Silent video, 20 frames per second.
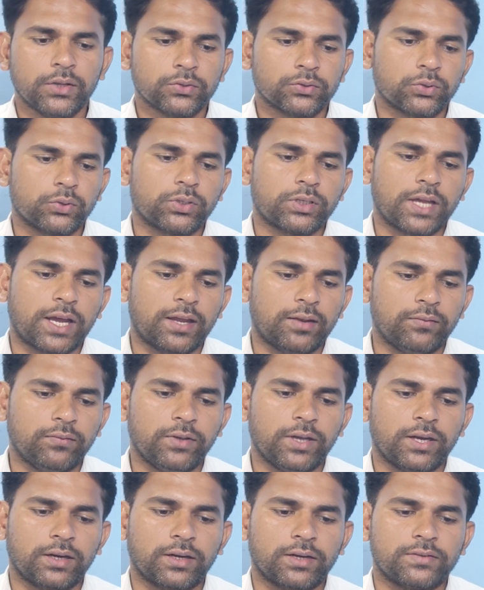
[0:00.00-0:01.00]
So time
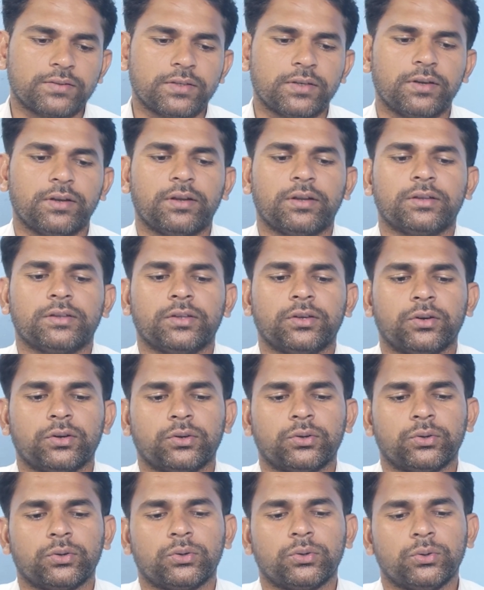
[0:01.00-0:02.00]
we are considering 0
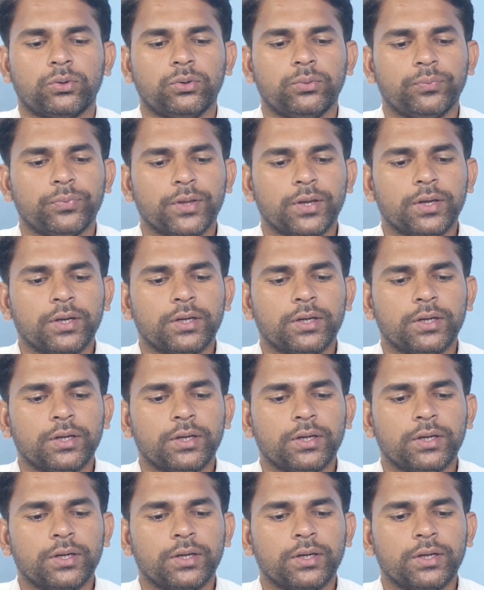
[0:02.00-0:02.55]
to 2,